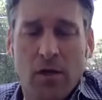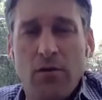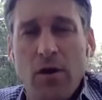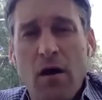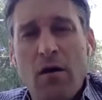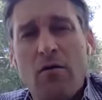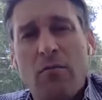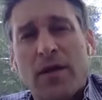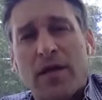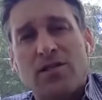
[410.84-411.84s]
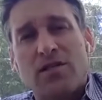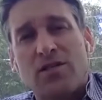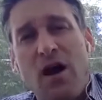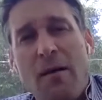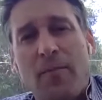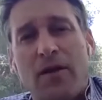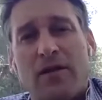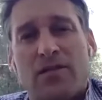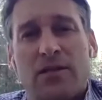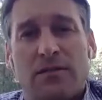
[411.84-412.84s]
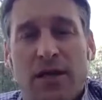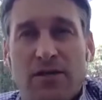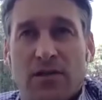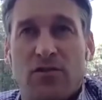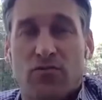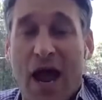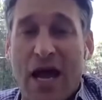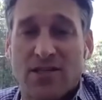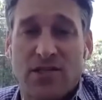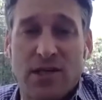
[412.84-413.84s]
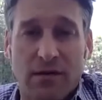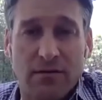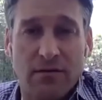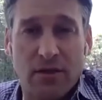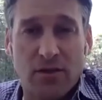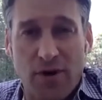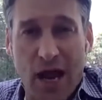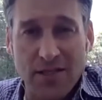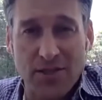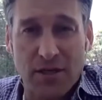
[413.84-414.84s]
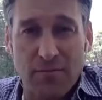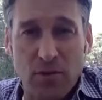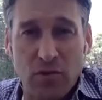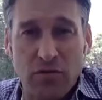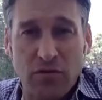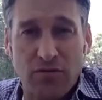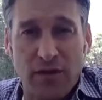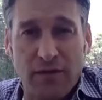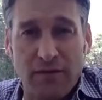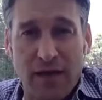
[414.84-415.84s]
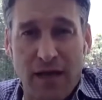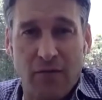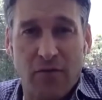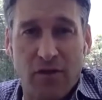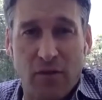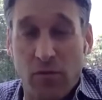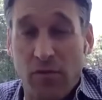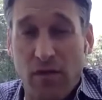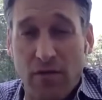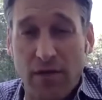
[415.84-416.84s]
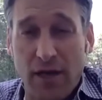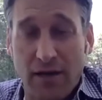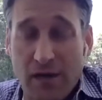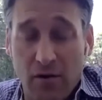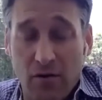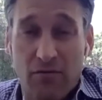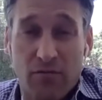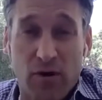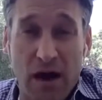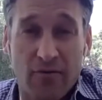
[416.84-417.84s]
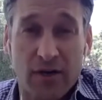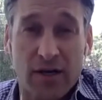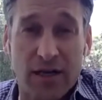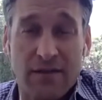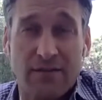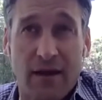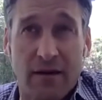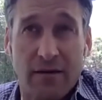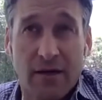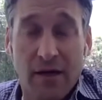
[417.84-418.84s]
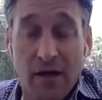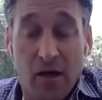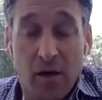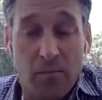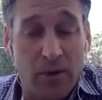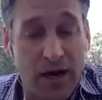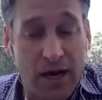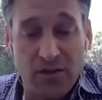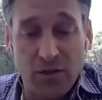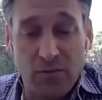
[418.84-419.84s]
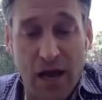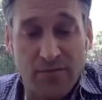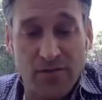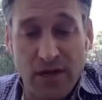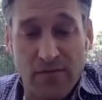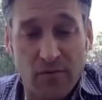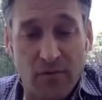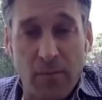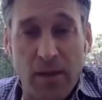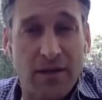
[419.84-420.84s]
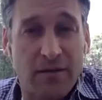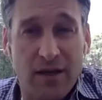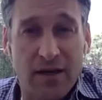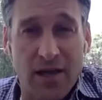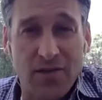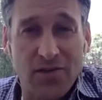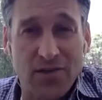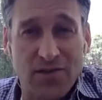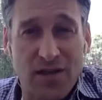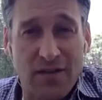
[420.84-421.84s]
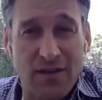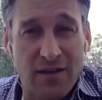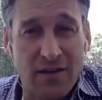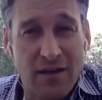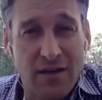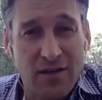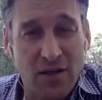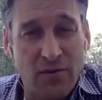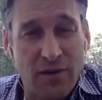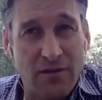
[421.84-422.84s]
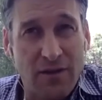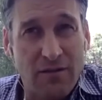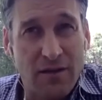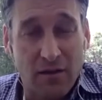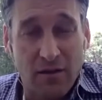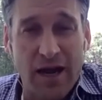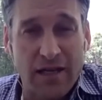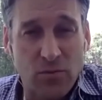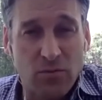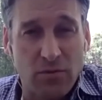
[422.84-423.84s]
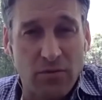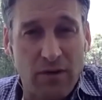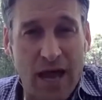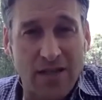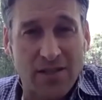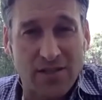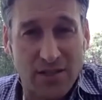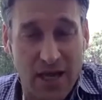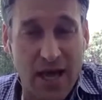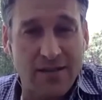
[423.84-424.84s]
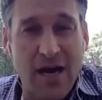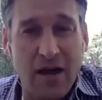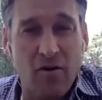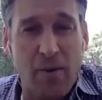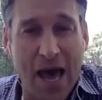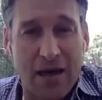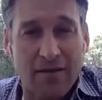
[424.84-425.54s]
No, because stopping is a drastic move. And I don't think we're there yet. I don't know if we're ever going to get there, but I do have several pending litigations that I think, you know, that the clients will ask us to kind of dial back